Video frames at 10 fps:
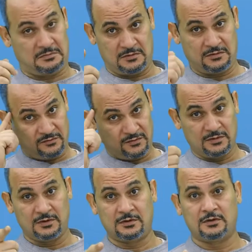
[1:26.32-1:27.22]
try
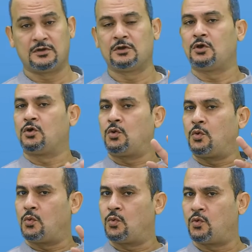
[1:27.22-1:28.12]
to understand the
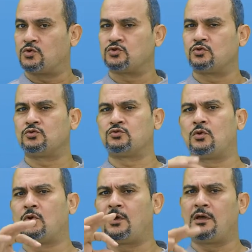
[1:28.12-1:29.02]
concept of the word
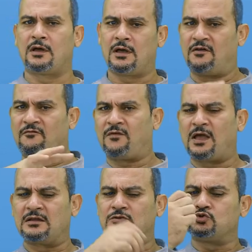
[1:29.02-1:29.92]
from the
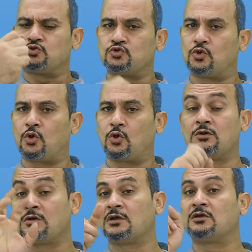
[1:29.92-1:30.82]
picture. So
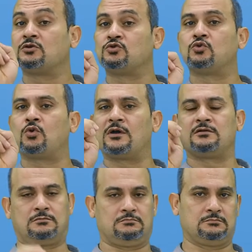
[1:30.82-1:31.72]
let's start with the
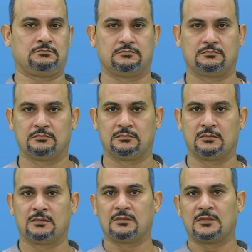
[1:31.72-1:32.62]
first
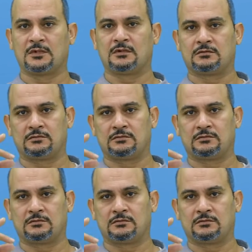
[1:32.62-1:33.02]
picture here.